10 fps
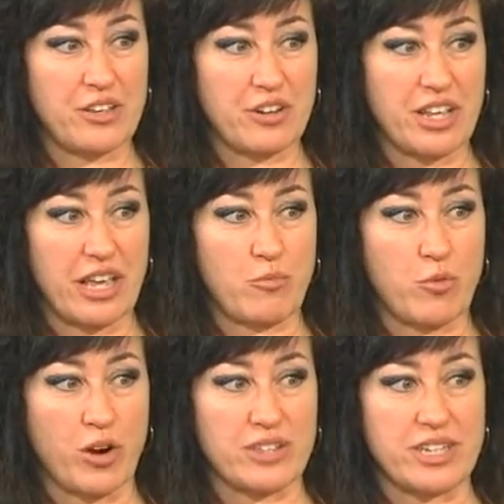game
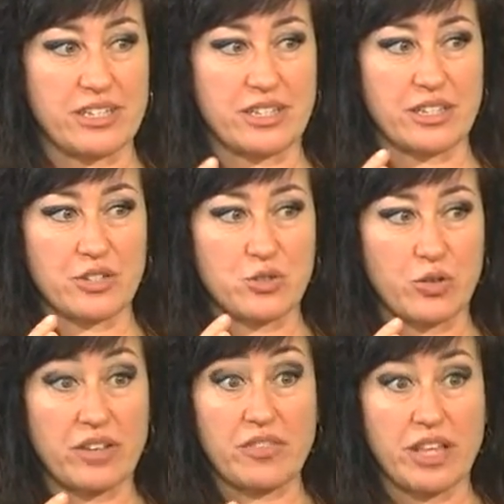works. Is it the
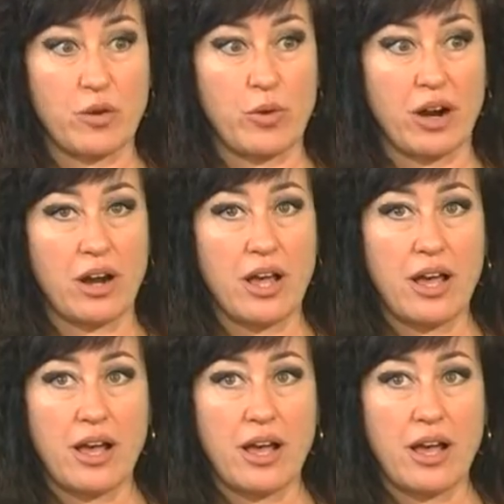sort of thing where,